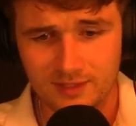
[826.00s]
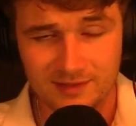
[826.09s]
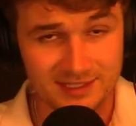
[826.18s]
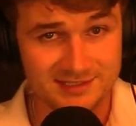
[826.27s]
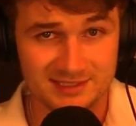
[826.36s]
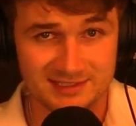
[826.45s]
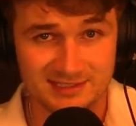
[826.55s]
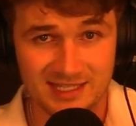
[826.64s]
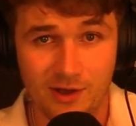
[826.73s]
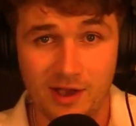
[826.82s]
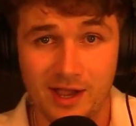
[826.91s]
is, this is
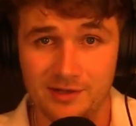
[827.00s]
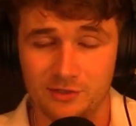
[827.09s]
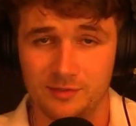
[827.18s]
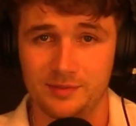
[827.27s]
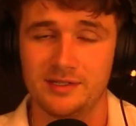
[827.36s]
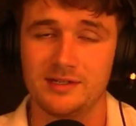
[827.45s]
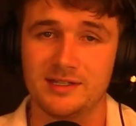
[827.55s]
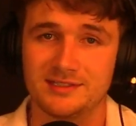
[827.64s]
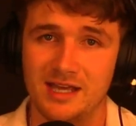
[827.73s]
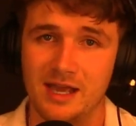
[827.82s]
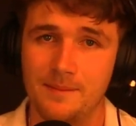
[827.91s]
how I interpret it, is
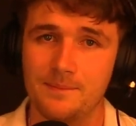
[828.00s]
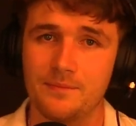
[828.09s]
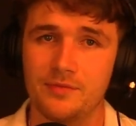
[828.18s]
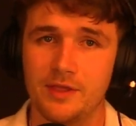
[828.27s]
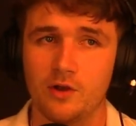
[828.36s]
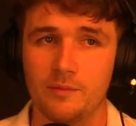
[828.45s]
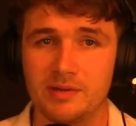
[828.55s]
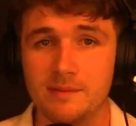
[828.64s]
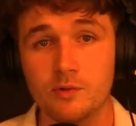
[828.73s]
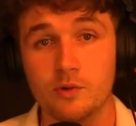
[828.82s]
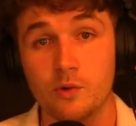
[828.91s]
that there are
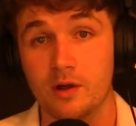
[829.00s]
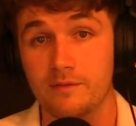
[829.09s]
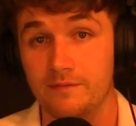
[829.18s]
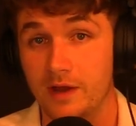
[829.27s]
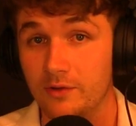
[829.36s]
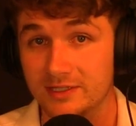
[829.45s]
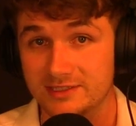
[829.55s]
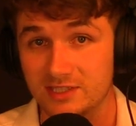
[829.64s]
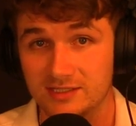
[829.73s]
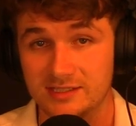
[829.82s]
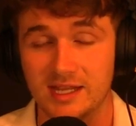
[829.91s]
people who are very
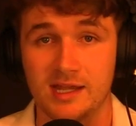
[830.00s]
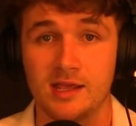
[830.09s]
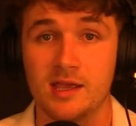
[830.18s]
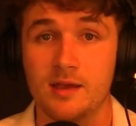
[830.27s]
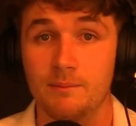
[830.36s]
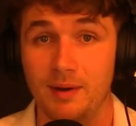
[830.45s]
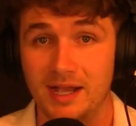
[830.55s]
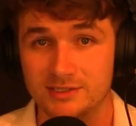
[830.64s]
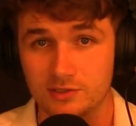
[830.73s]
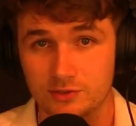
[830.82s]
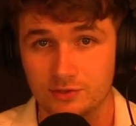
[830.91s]
sucked in by
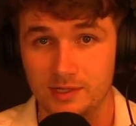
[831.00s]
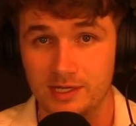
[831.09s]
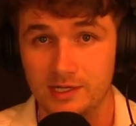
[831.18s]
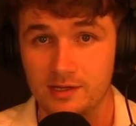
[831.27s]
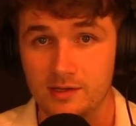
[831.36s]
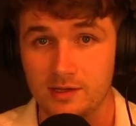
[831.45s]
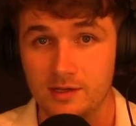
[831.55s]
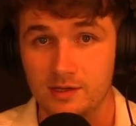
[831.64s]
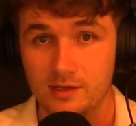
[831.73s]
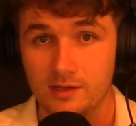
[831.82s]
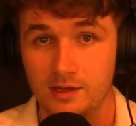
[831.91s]
social media,
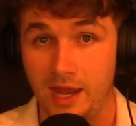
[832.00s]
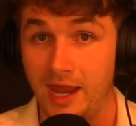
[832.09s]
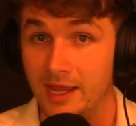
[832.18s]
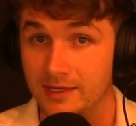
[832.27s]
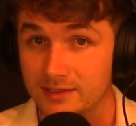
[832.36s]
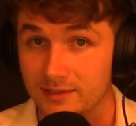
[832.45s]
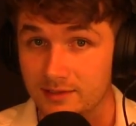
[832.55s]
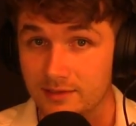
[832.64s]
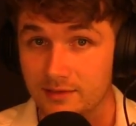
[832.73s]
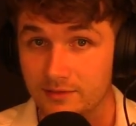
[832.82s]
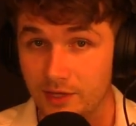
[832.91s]
and
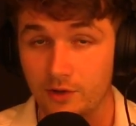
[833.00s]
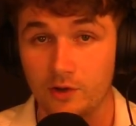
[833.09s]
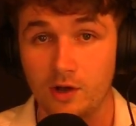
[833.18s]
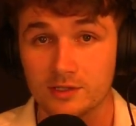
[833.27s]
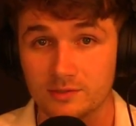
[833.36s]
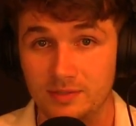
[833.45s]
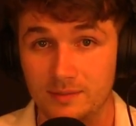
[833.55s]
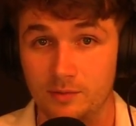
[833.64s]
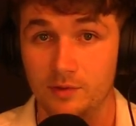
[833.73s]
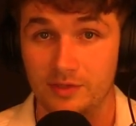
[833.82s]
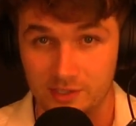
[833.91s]
there are also
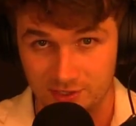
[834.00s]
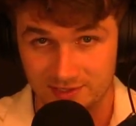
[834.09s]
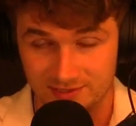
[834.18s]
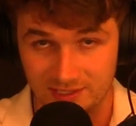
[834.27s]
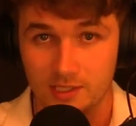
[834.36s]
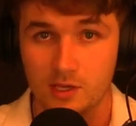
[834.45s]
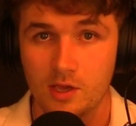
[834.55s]
people within Gen Z